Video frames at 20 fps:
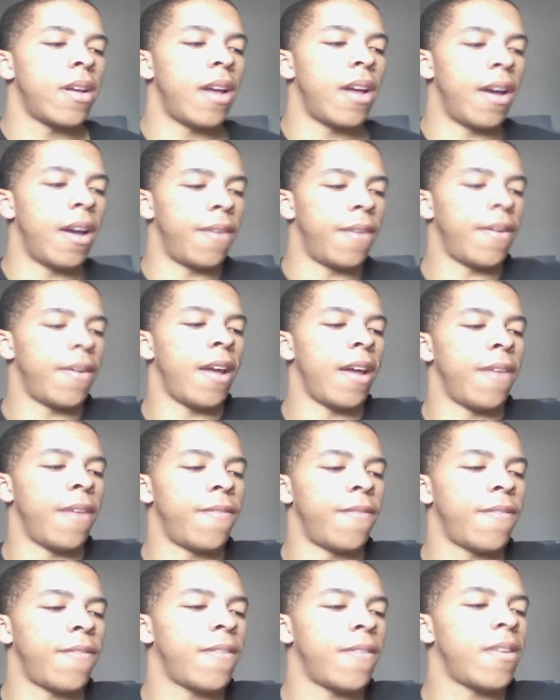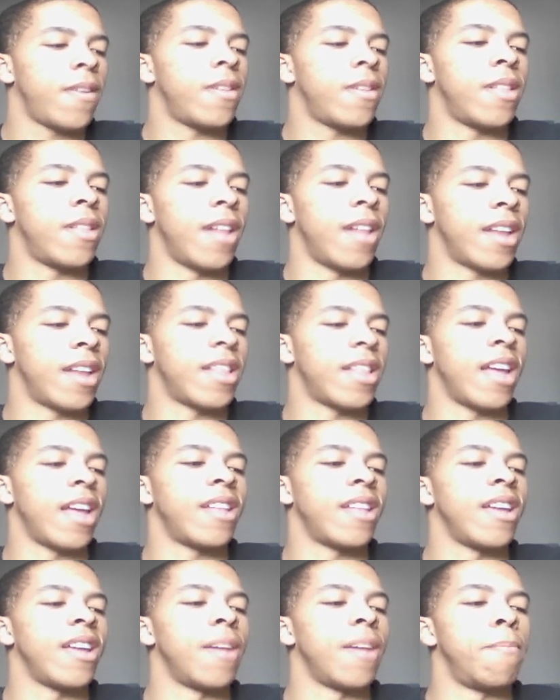a like they
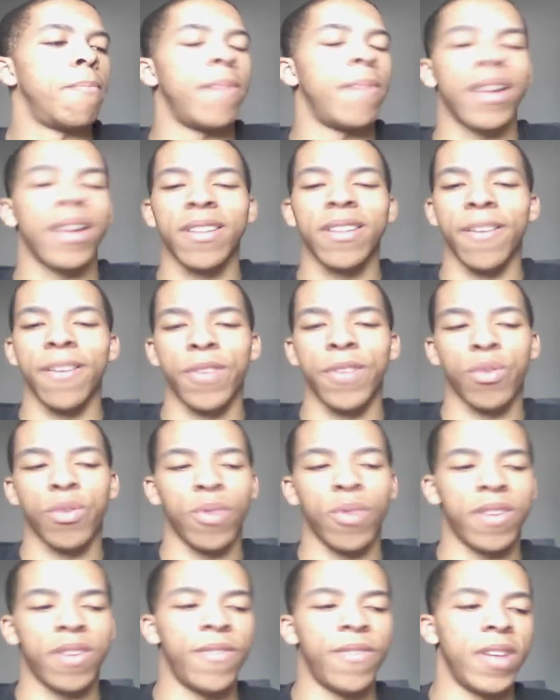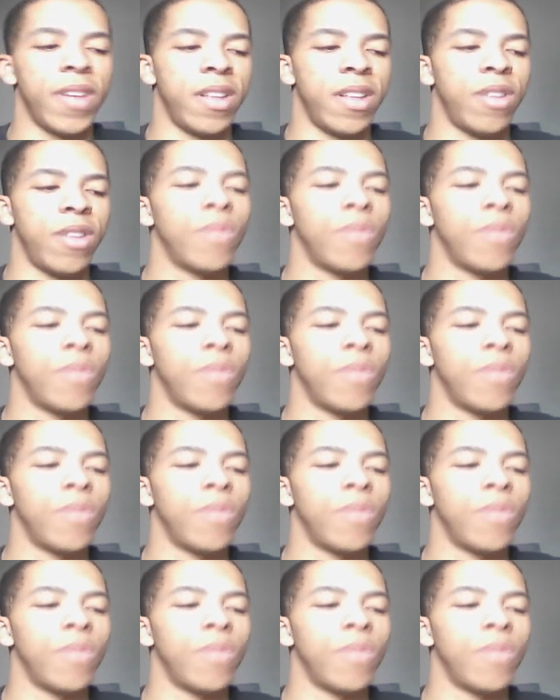did a mix of a twist villain.